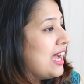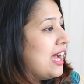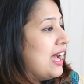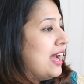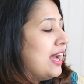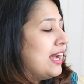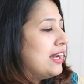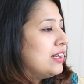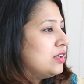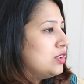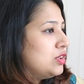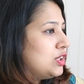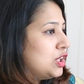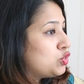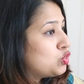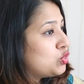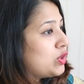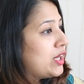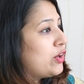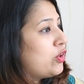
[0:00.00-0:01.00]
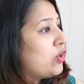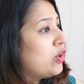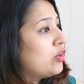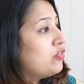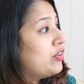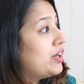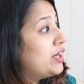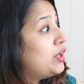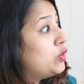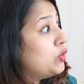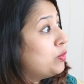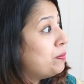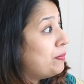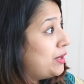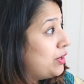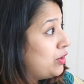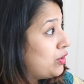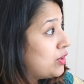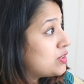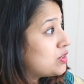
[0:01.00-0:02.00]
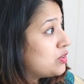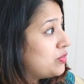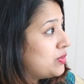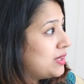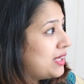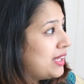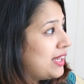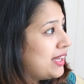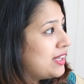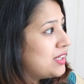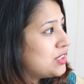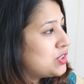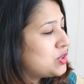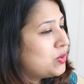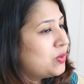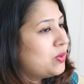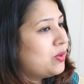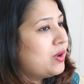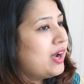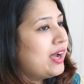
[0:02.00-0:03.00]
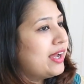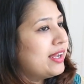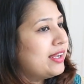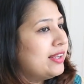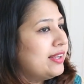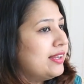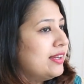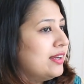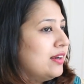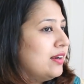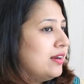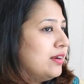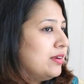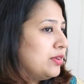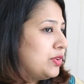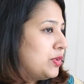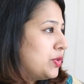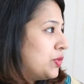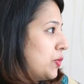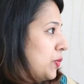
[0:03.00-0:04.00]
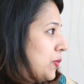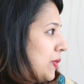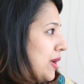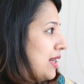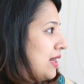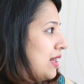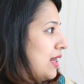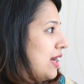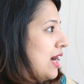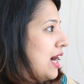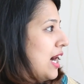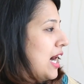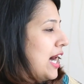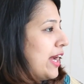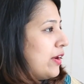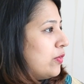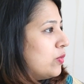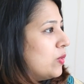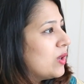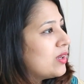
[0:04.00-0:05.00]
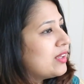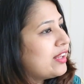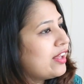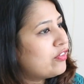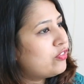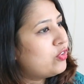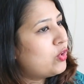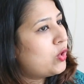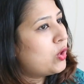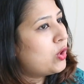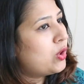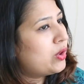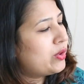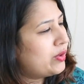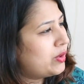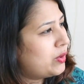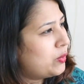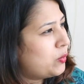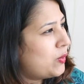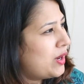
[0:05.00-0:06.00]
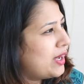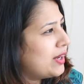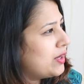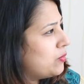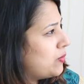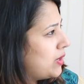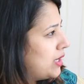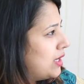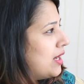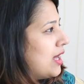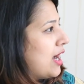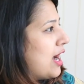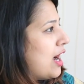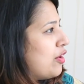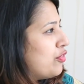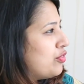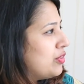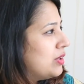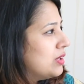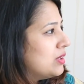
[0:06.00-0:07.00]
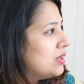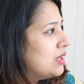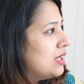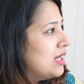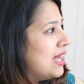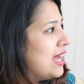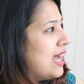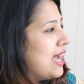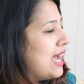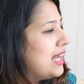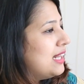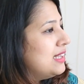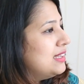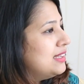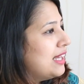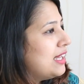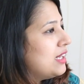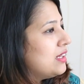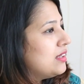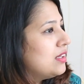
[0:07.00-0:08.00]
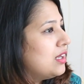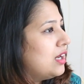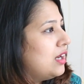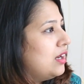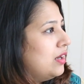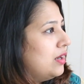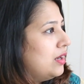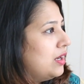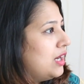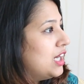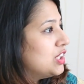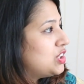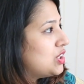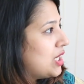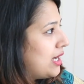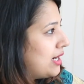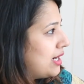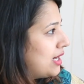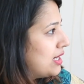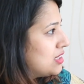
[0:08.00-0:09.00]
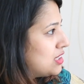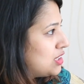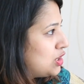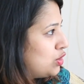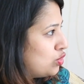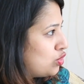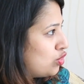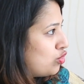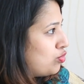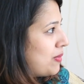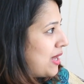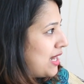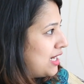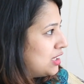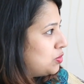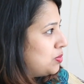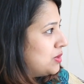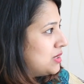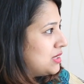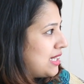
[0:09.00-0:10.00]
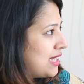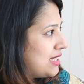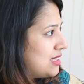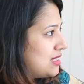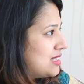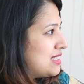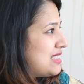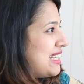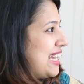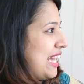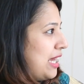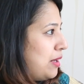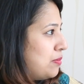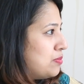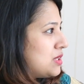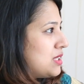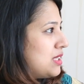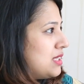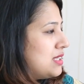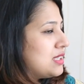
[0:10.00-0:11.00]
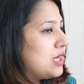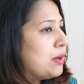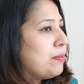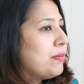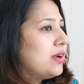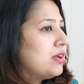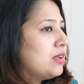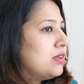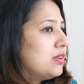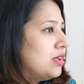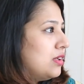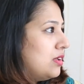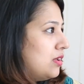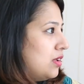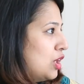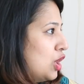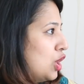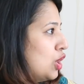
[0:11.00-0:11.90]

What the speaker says: and that's what I got very good mentors over there. So I grew well. I worked there for 1.5 years. And then Acharya Institute of Management Sciences, AIMS, is among the